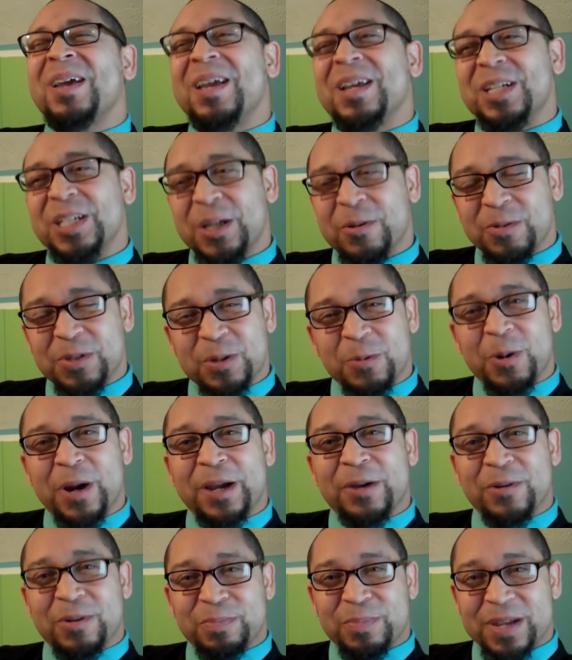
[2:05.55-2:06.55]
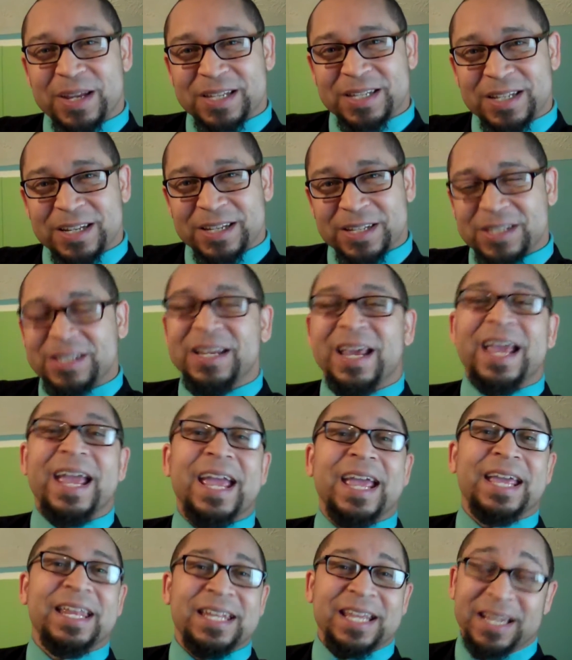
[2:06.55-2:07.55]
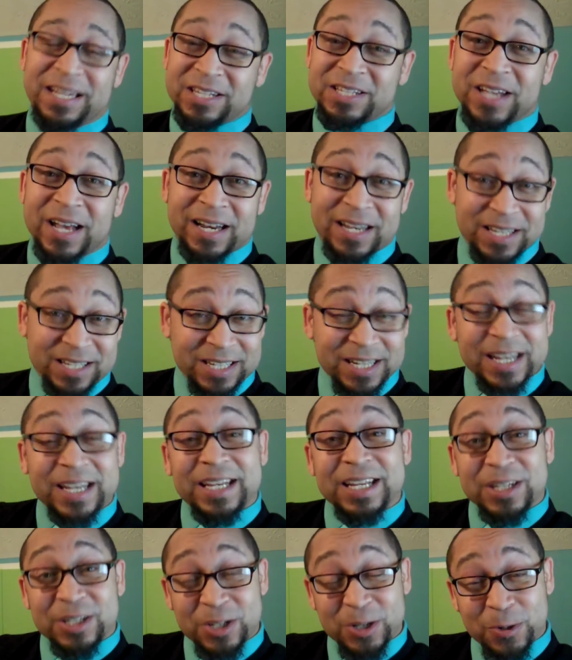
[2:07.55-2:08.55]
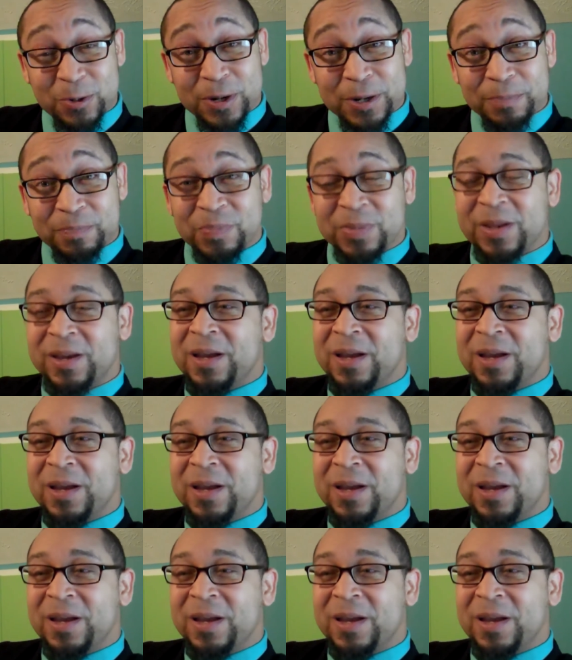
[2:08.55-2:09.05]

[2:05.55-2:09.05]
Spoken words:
she was away on business, and they decided to sneak into it.